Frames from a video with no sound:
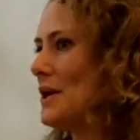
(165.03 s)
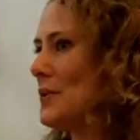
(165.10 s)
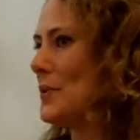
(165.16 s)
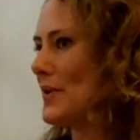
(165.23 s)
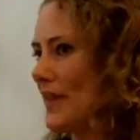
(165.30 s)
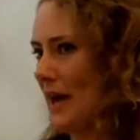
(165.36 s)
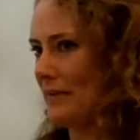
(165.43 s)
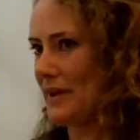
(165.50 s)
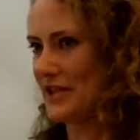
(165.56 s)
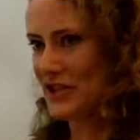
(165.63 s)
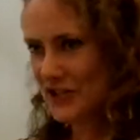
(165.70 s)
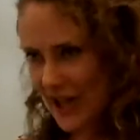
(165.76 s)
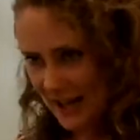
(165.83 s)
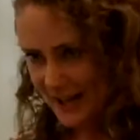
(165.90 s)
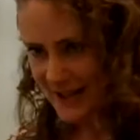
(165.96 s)
without its
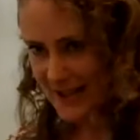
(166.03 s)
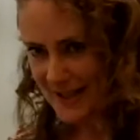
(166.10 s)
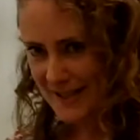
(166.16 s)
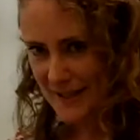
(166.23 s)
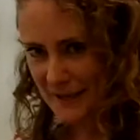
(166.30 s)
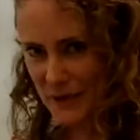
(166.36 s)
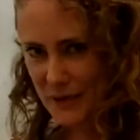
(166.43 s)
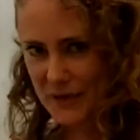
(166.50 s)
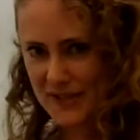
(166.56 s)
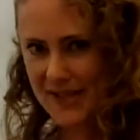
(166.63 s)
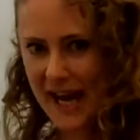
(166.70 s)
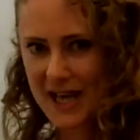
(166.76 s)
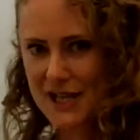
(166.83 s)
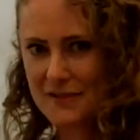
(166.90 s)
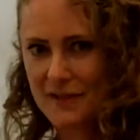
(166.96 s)
challenges, of course,
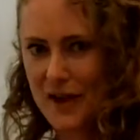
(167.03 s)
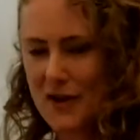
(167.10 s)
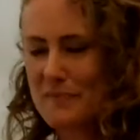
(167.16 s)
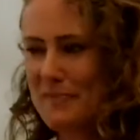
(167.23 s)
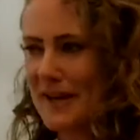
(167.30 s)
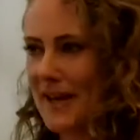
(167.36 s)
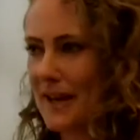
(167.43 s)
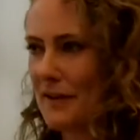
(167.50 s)
cash flow being,